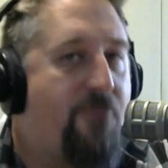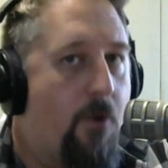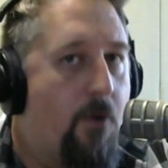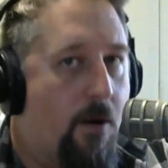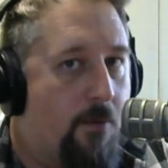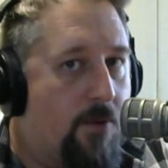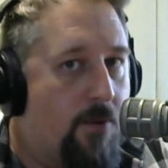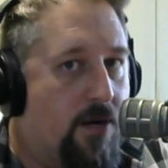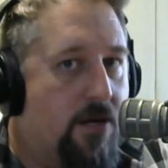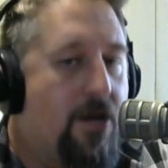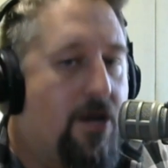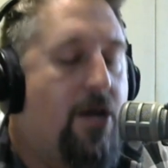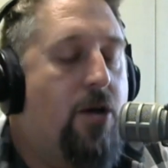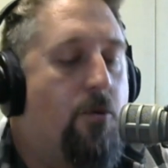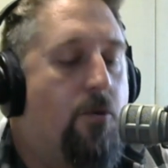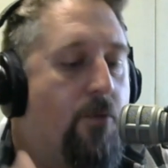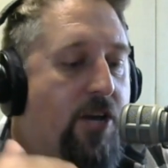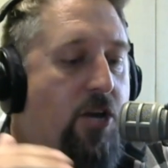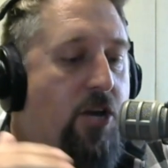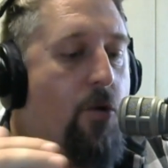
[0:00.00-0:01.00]
forward,
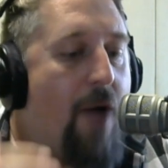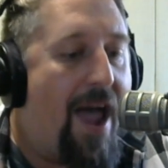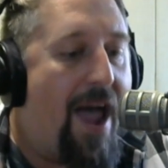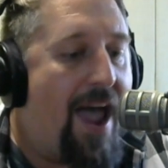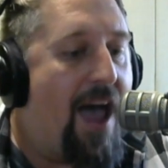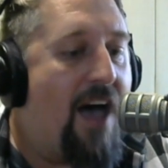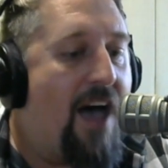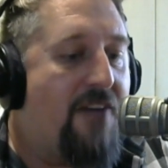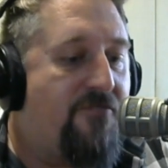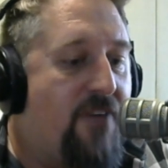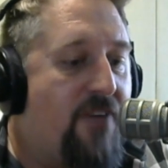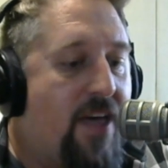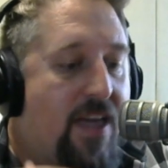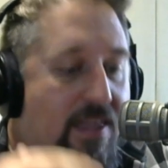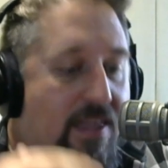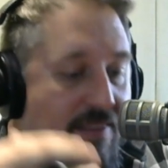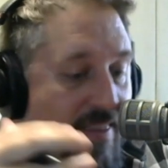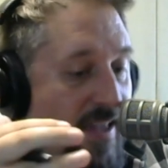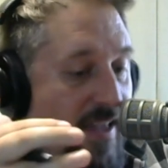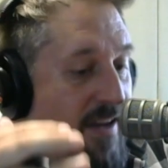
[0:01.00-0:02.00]
when you have
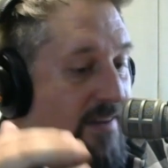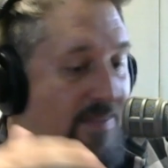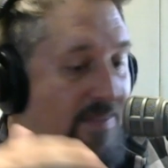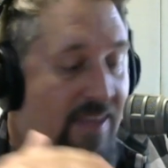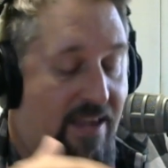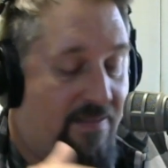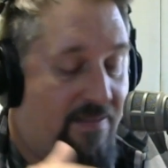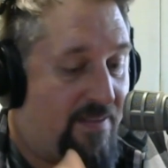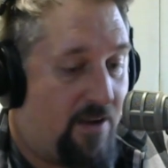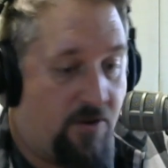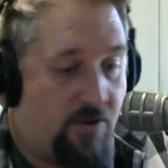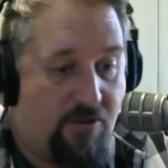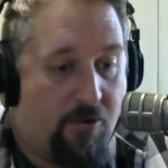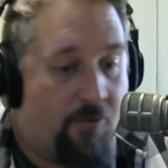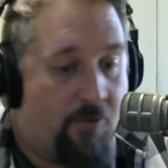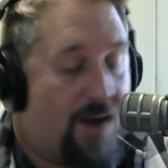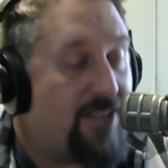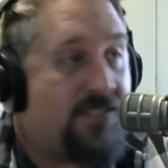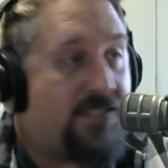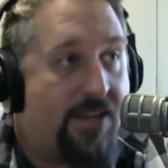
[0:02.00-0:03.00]
the
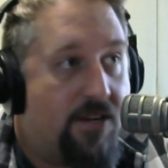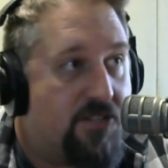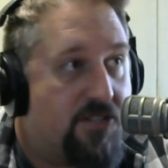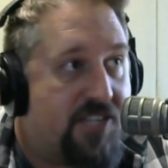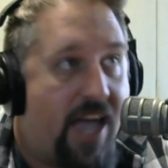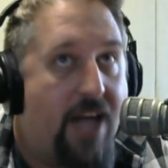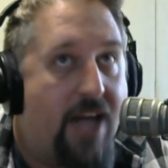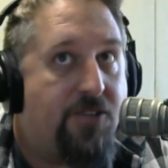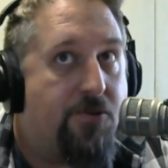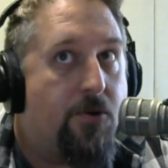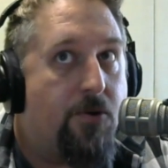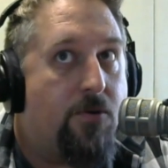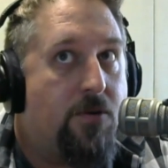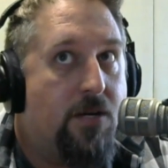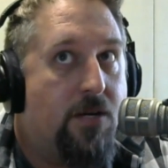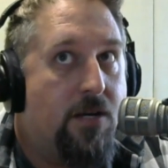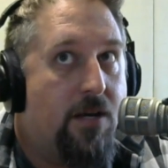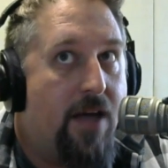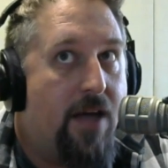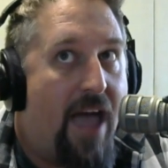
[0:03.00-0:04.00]
rest of your schedule,
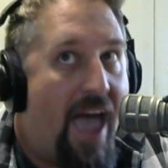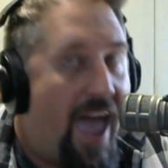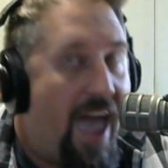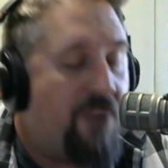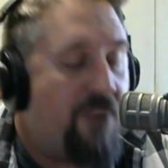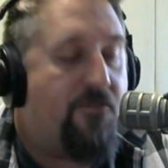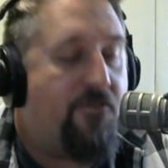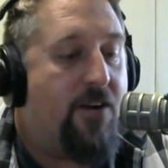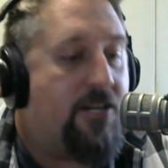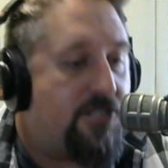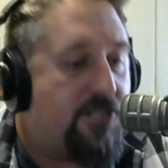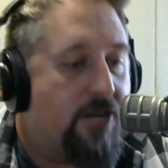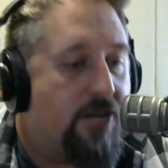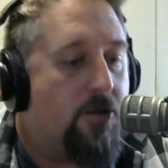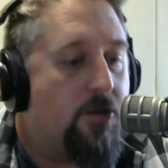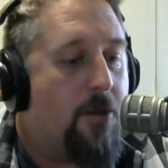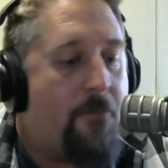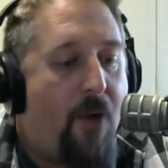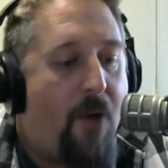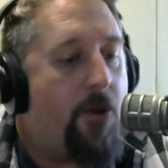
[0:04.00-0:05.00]
every
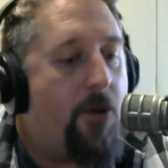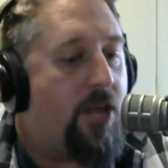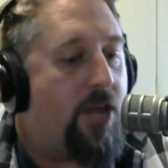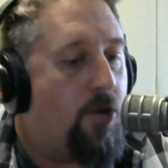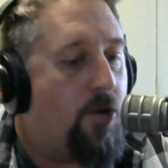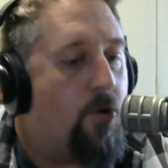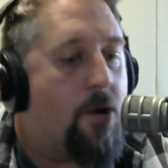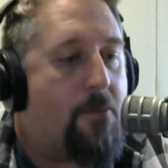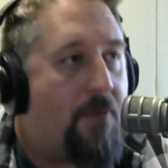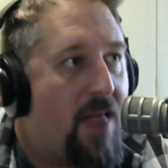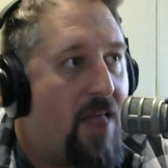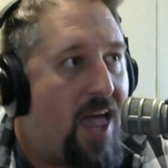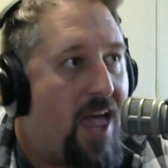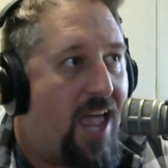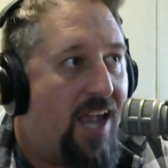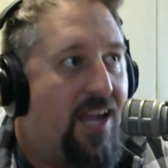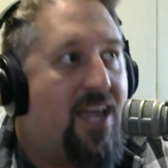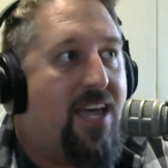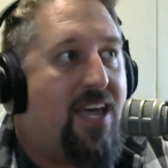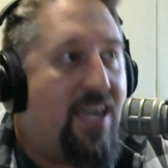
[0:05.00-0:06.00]
single opponent you are
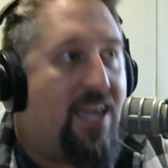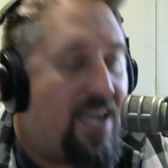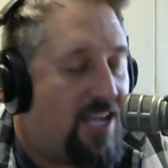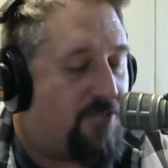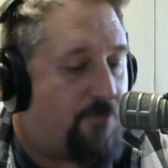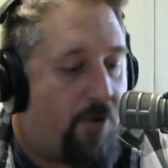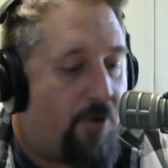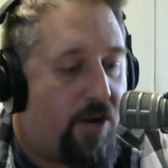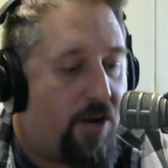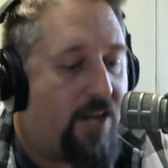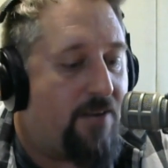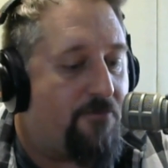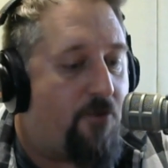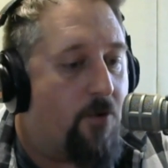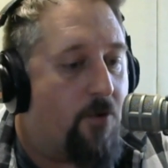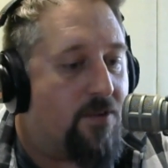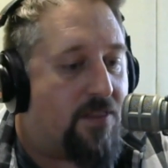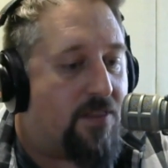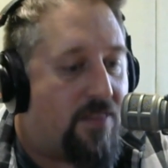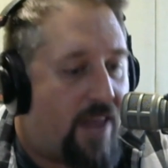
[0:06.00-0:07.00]
playing is putting
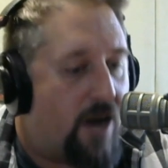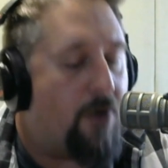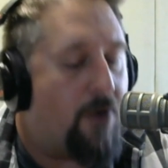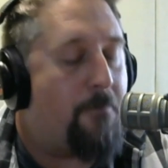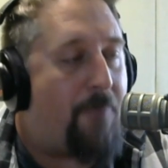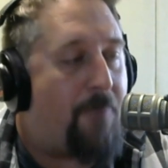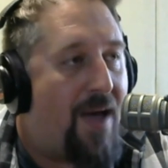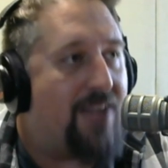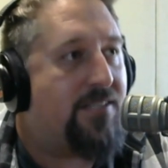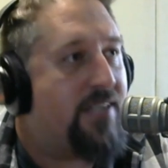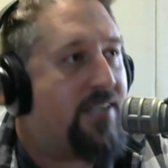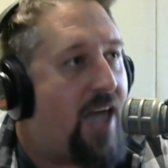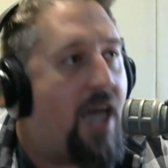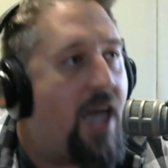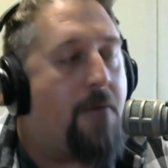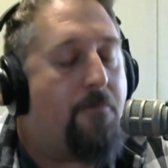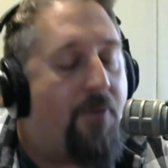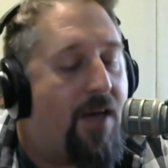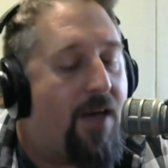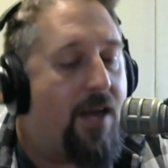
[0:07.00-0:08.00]
forth their best
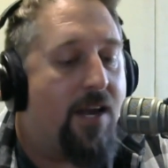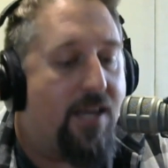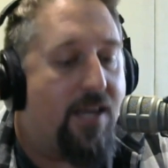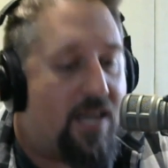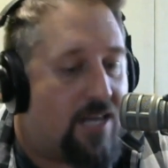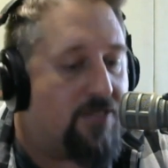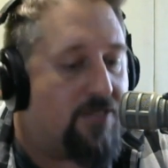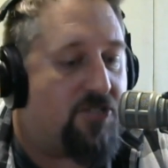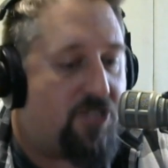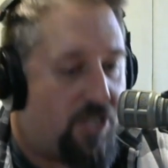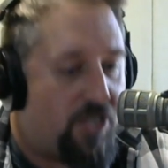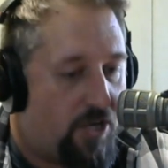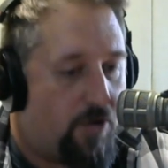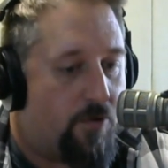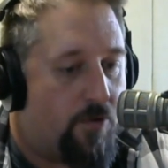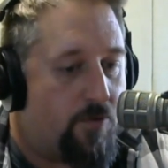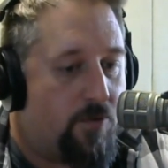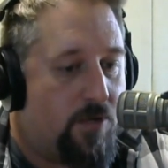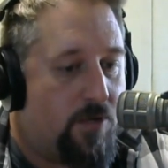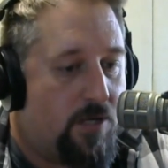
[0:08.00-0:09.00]
game plan against
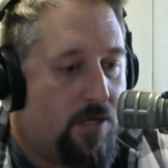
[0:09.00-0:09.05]
you.